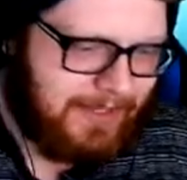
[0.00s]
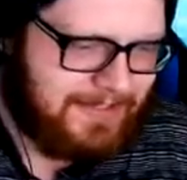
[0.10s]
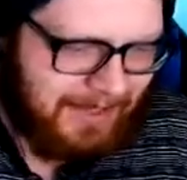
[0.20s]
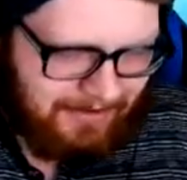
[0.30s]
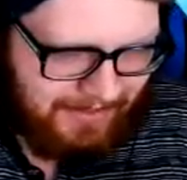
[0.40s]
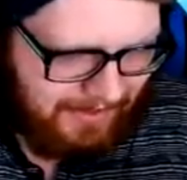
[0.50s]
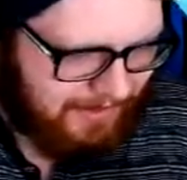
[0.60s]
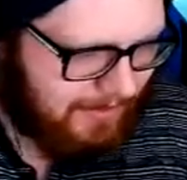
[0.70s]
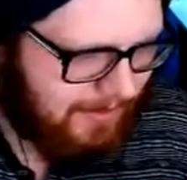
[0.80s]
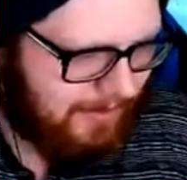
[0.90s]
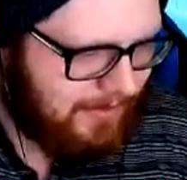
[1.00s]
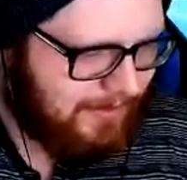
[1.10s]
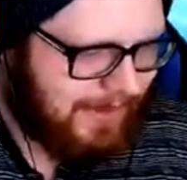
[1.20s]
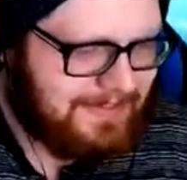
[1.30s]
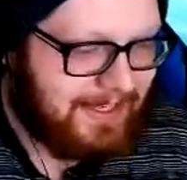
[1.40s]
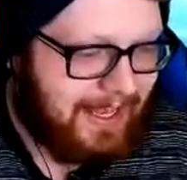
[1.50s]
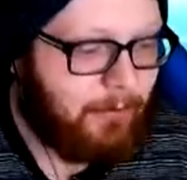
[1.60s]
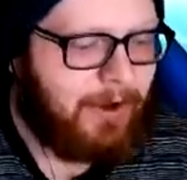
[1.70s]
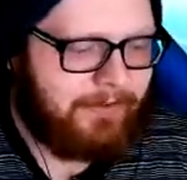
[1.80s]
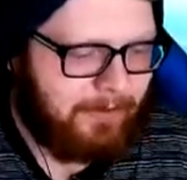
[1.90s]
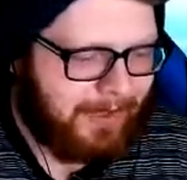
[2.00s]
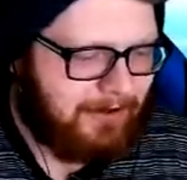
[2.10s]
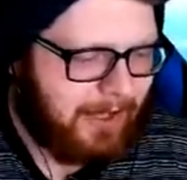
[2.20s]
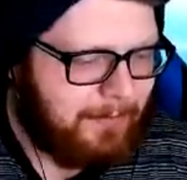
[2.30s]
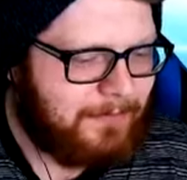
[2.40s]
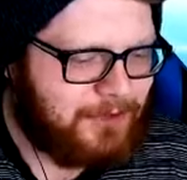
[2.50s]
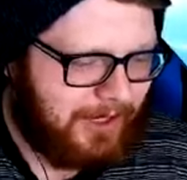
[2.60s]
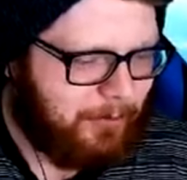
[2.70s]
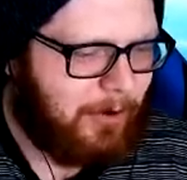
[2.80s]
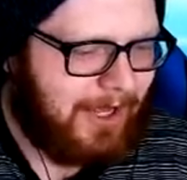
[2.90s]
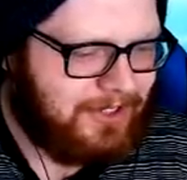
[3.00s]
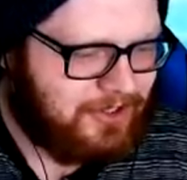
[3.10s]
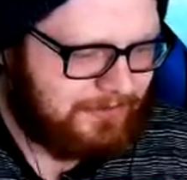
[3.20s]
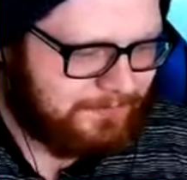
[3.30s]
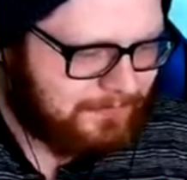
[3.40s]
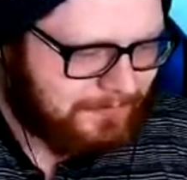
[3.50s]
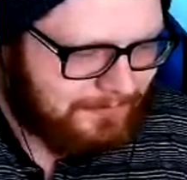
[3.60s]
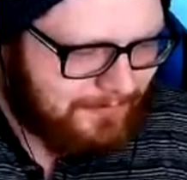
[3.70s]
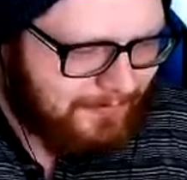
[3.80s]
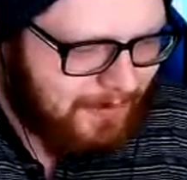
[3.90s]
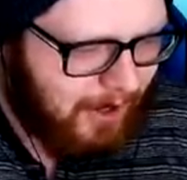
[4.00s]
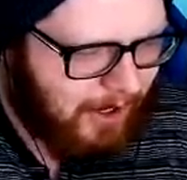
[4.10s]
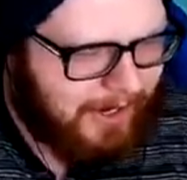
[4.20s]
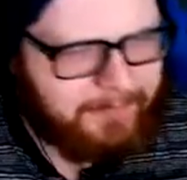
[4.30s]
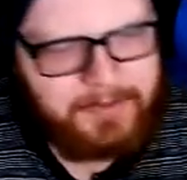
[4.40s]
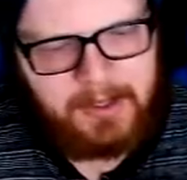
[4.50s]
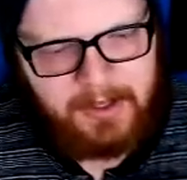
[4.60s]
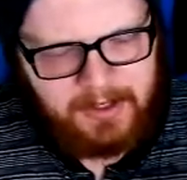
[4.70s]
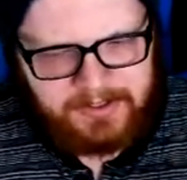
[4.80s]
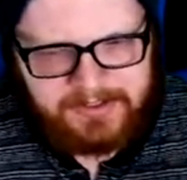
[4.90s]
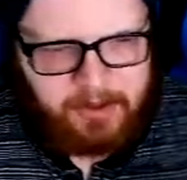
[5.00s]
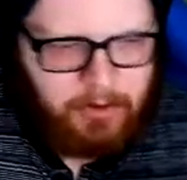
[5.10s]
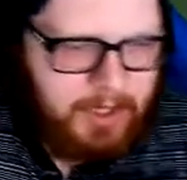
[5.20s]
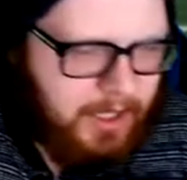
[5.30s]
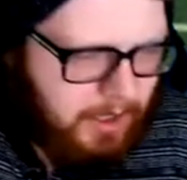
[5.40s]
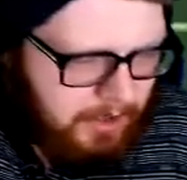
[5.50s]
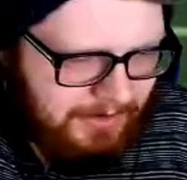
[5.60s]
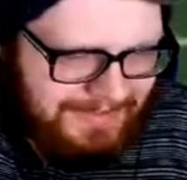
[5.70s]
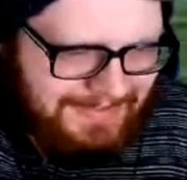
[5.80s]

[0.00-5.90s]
the entire thing? That's the kind of Wi-Fi battle I'm trying to watch. All right, so let's